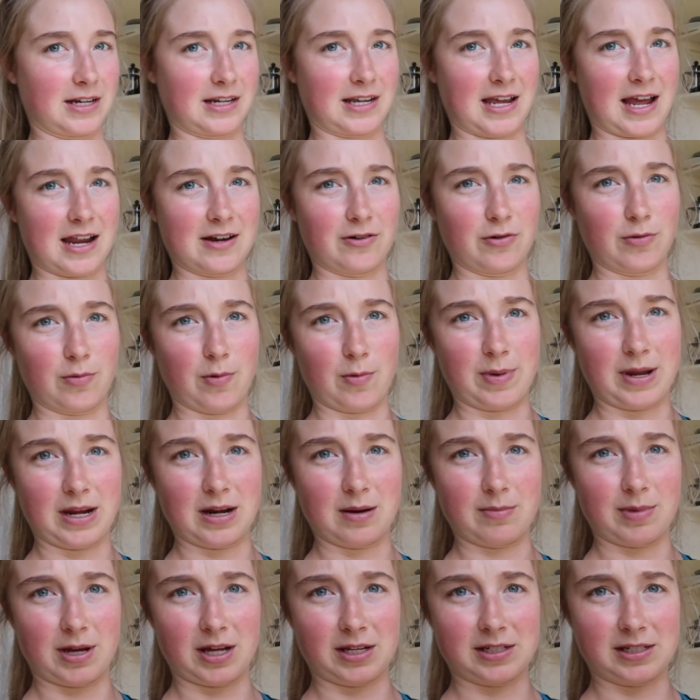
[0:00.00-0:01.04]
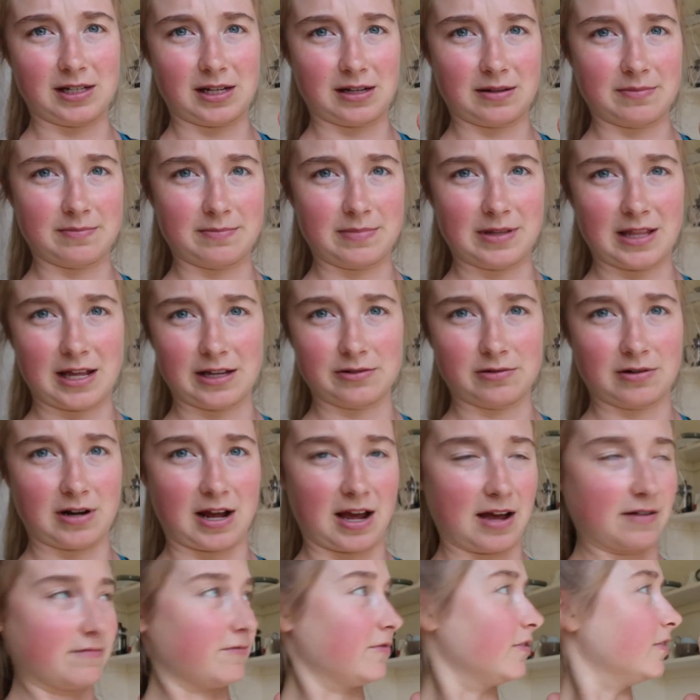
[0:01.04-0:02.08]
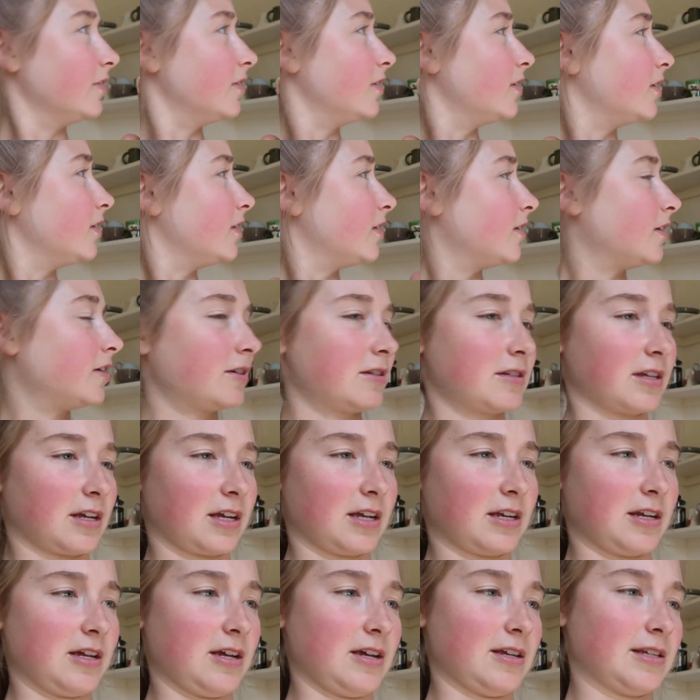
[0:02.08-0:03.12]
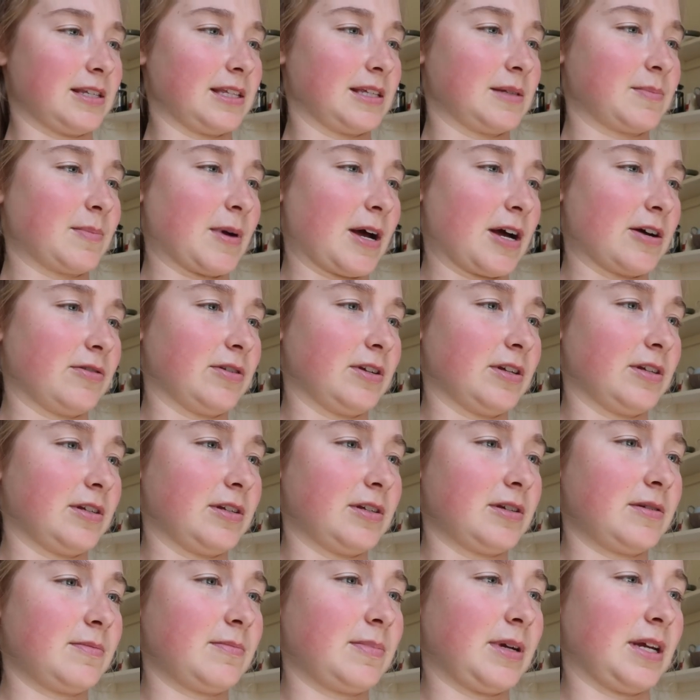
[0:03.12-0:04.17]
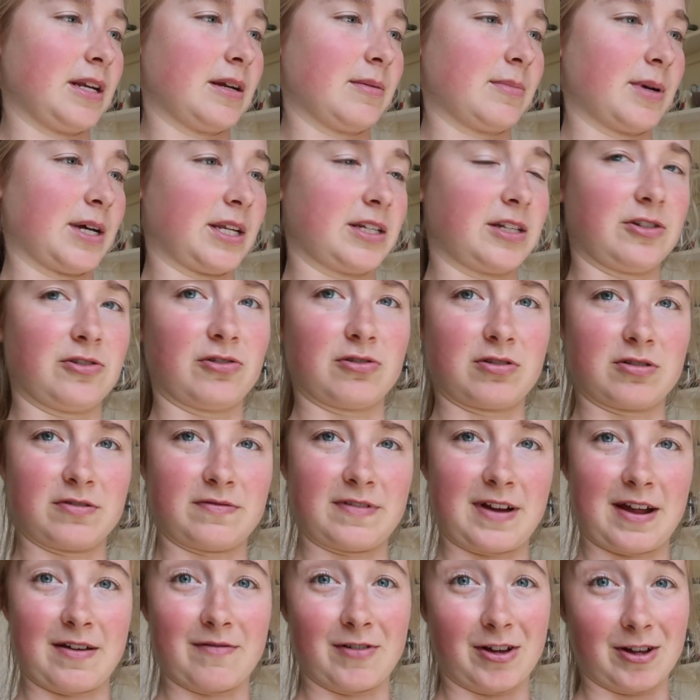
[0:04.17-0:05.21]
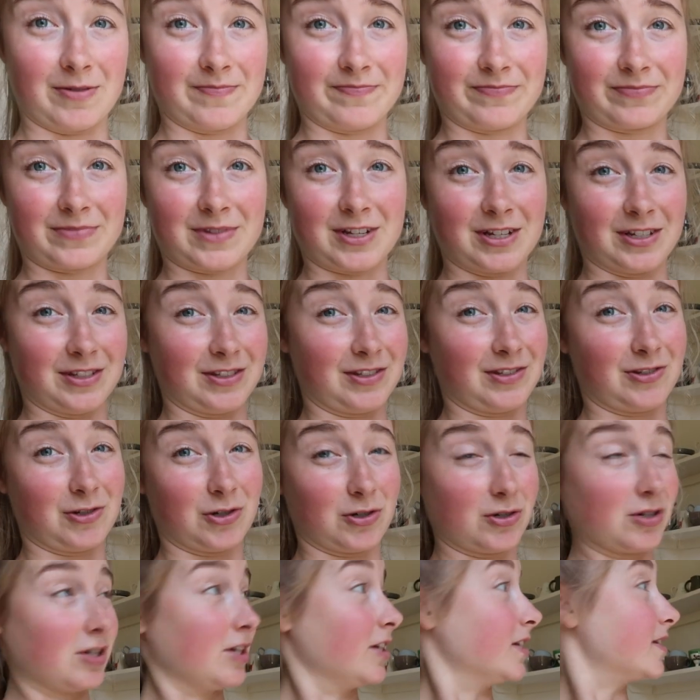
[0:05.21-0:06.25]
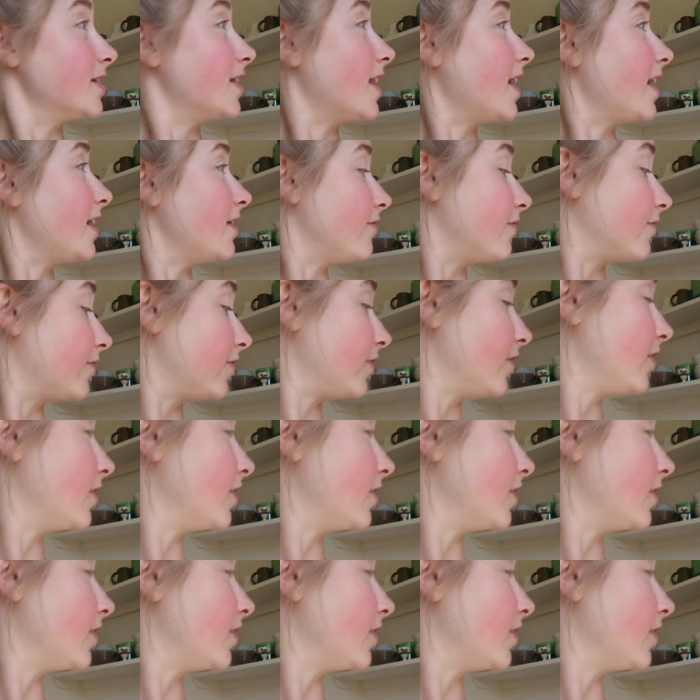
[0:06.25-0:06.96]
it, get normal peanut butter, but that's what I have. So I'm going to use this powdered peanut butter chocolate flavour because chocolate is life.